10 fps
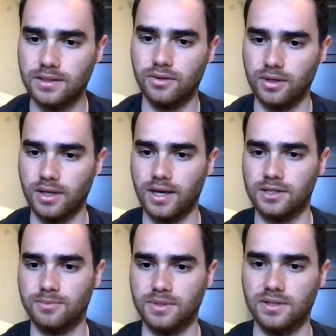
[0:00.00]
looking at
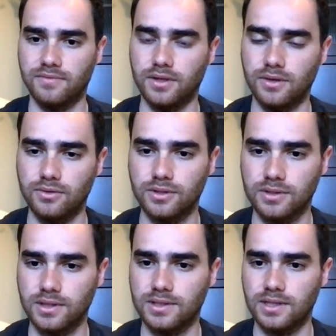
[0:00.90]
specific users
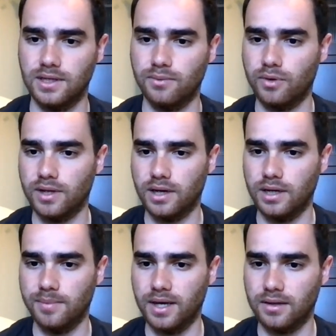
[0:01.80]
and seeing what their
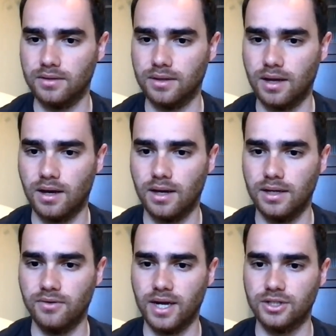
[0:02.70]
email
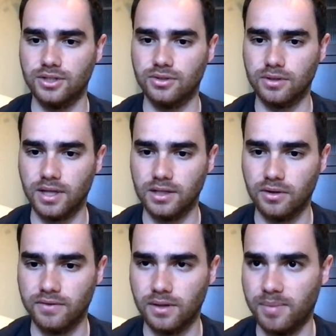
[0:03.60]
interactions look like
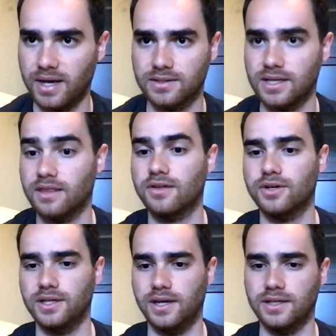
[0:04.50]
over the past, say,
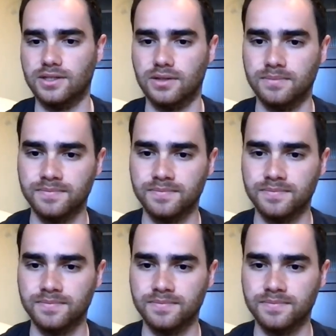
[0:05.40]
30 days.